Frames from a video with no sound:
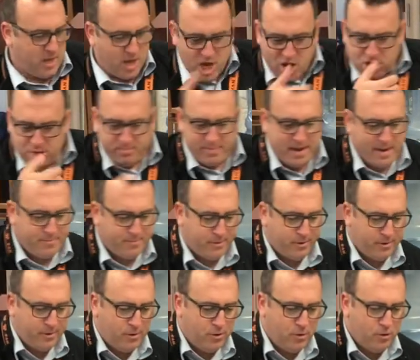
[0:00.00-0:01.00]
any
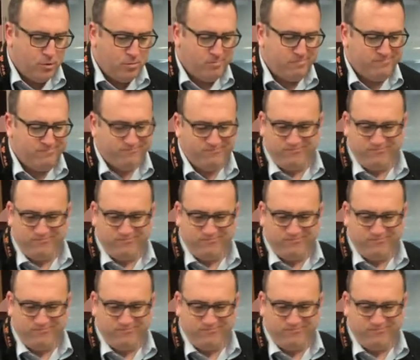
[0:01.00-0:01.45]
paper at home,